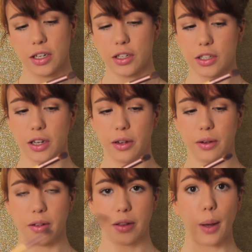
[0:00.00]

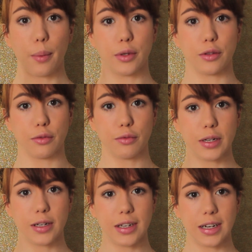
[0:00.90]
So that was a
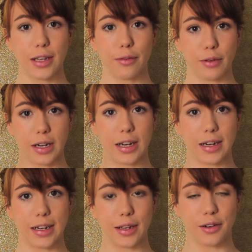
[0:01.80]
really